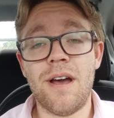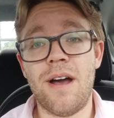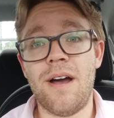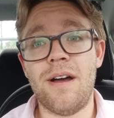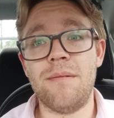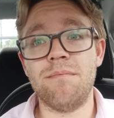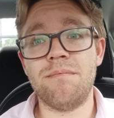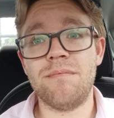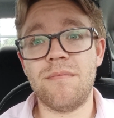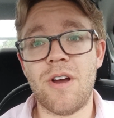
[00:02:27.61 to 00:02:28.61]
Um,
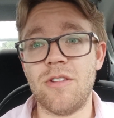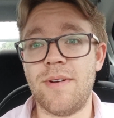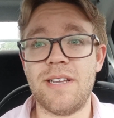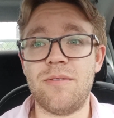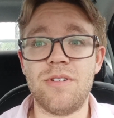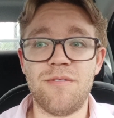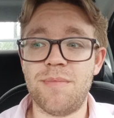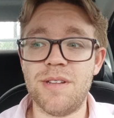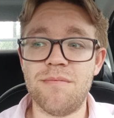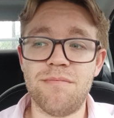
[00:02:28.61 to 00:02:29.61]
otherwise, I would have
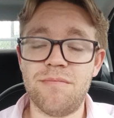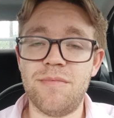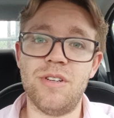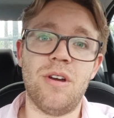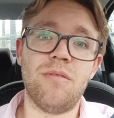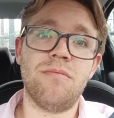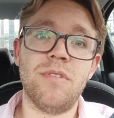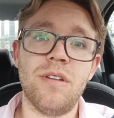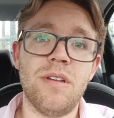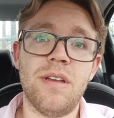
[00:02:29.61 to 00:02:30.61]
been, you know,
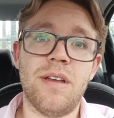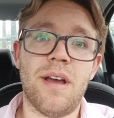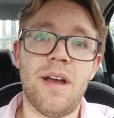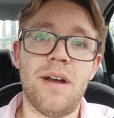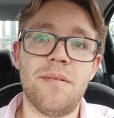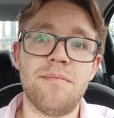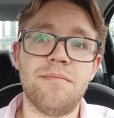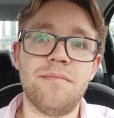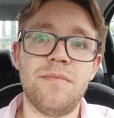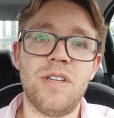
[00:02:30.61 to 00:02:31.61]
um,
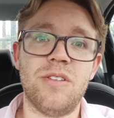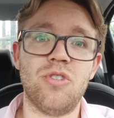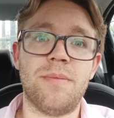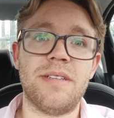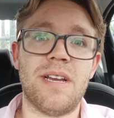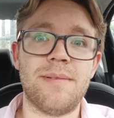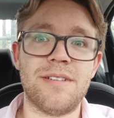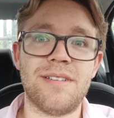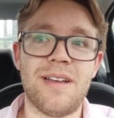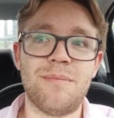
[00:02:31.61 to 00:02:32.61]
enjoying my time
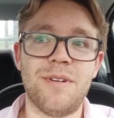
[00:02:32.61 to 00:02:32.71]
outside.